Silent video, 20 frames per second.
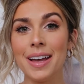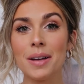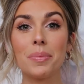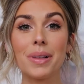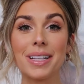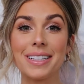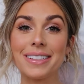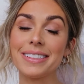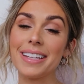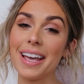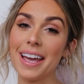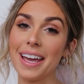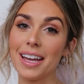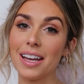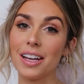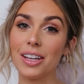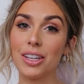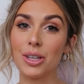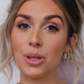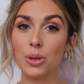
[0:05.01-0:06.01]
Placed a
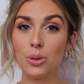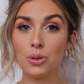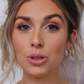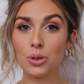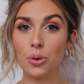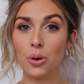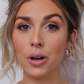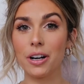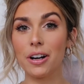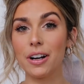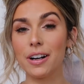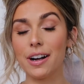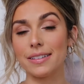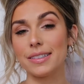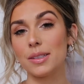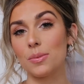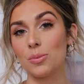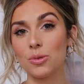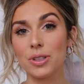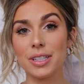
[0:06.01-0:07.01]
huge order,
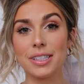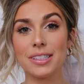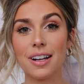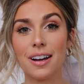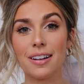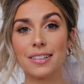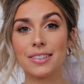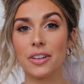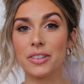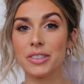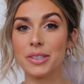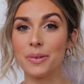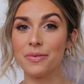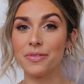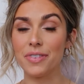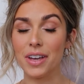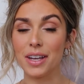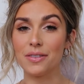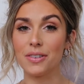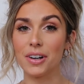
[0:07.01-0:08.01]
got some restocks on some
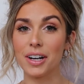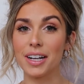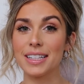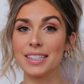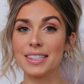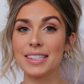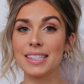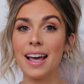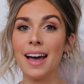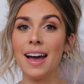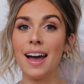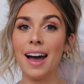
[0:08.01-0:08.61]
favorites.